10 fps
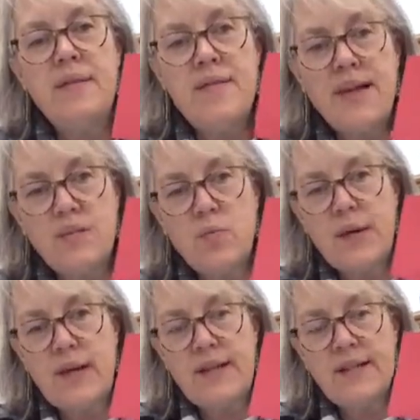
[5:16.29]
That's what
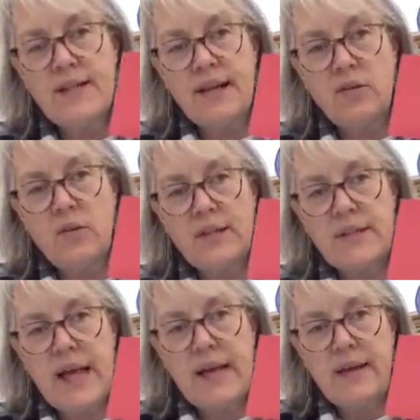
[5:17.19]
an insect looks
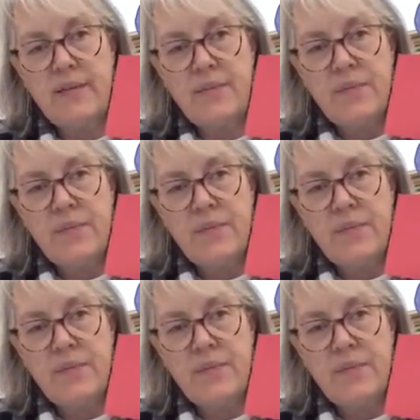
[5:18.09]
like.